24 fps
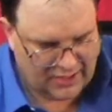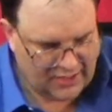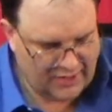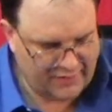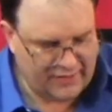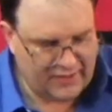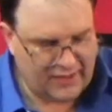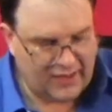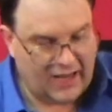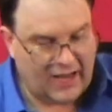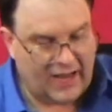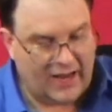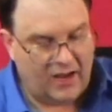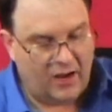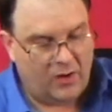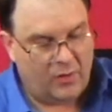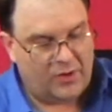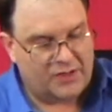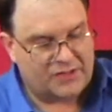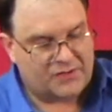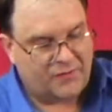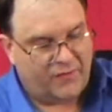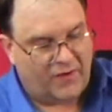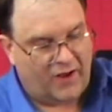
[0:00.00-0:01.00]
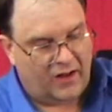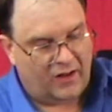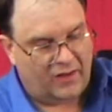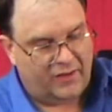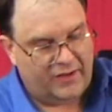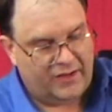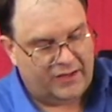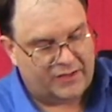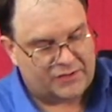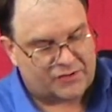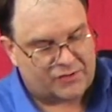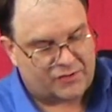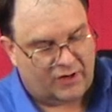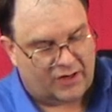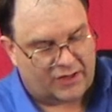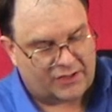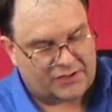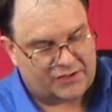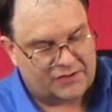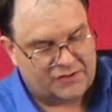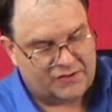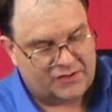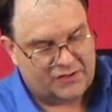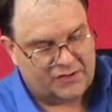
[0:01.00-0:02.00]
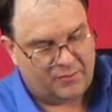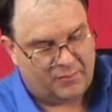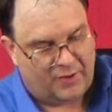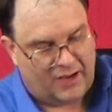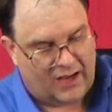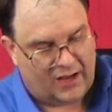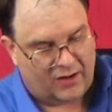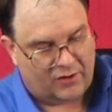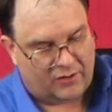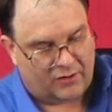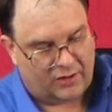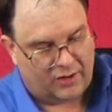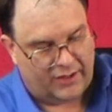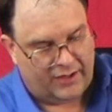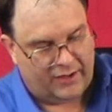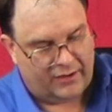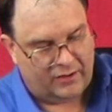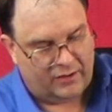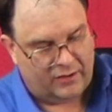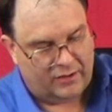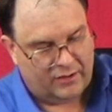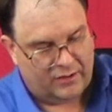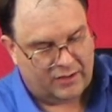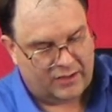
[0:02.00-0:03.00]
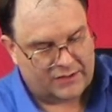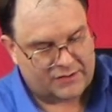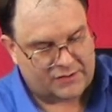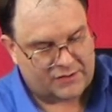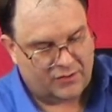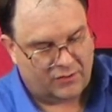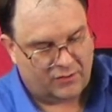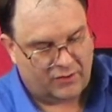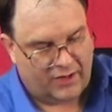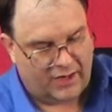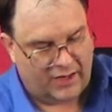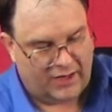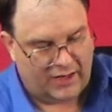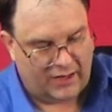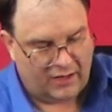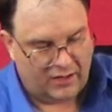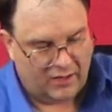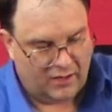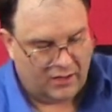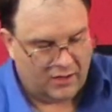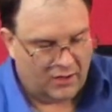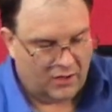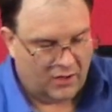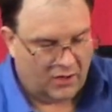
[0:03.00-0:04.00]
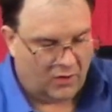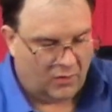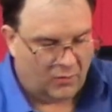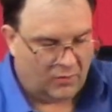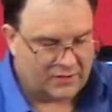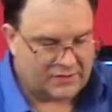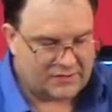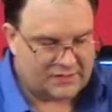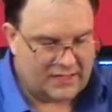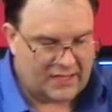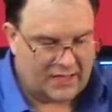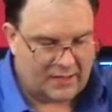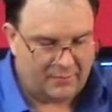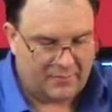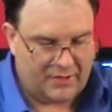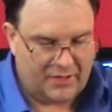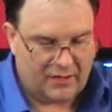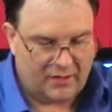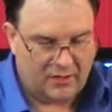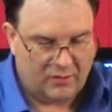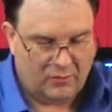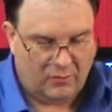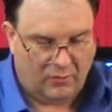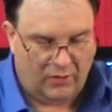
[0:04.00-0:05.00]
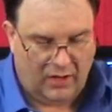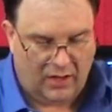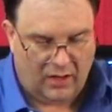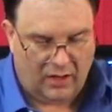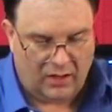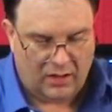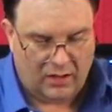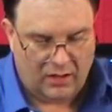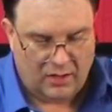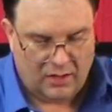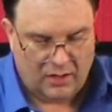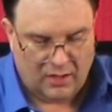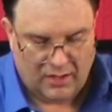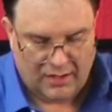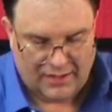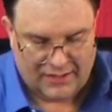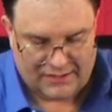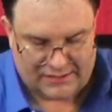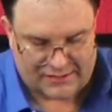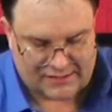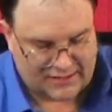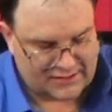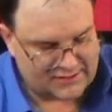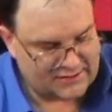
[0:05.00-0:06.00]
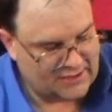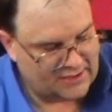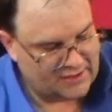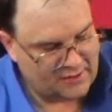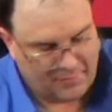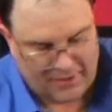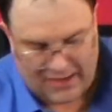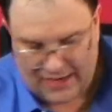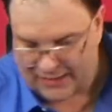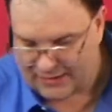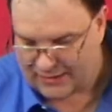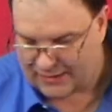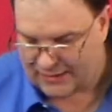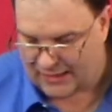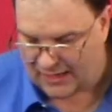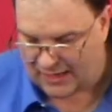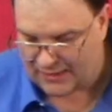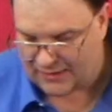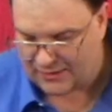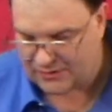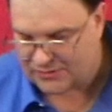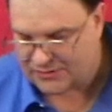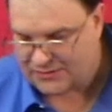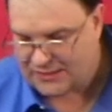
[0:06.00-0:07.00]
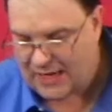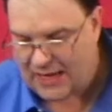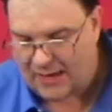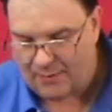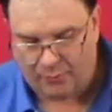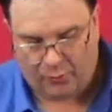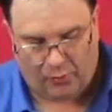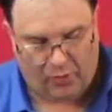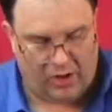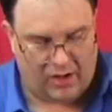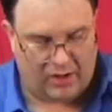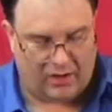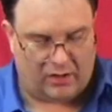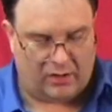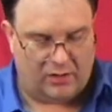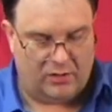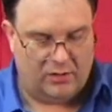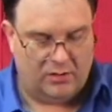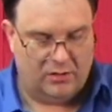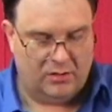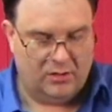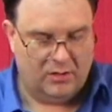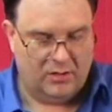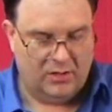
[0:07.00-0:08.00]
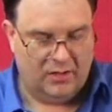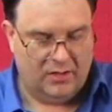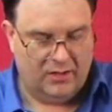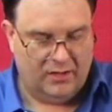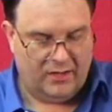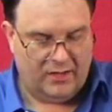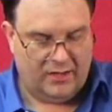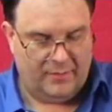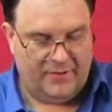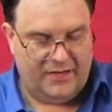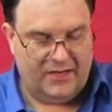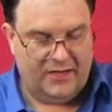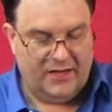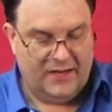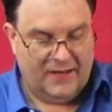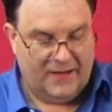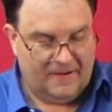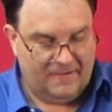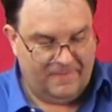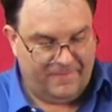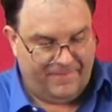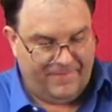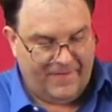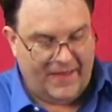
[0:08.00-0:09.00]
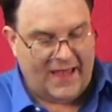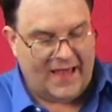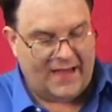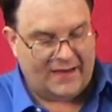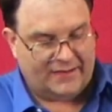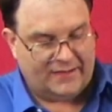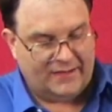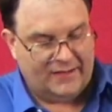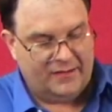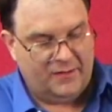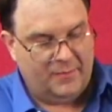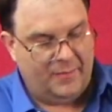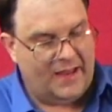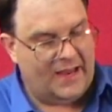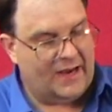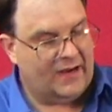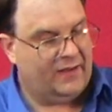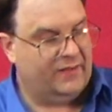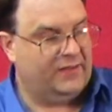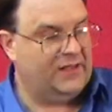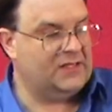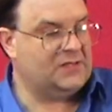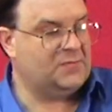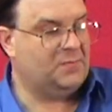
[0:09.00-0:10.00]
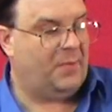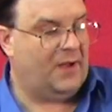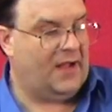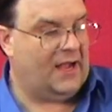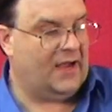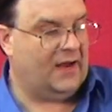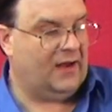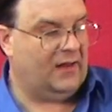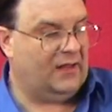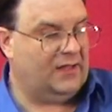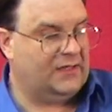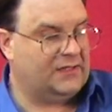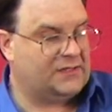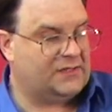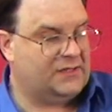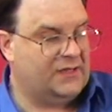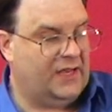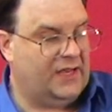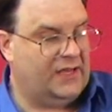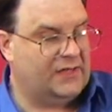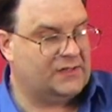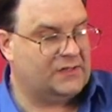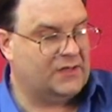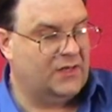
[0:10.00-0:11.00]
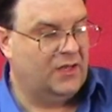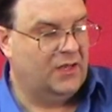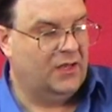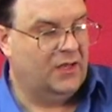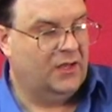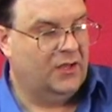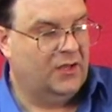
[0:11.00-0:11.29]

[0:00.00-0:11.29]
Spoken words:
And then I always follow the instructions in the bottle, Clayton. I said, okay. Oh, what's that mean? Well, it says on the back you got to use tap water. I mean, in fact, on the back of this bottle it says,